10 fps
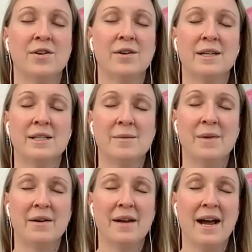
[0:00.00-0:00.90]
Curious
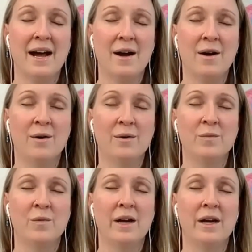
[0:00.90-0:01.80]
about how
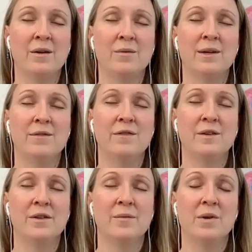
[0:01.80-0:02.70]
and where we
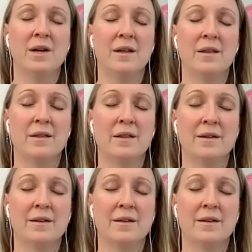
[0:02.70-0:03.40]
feel the breath.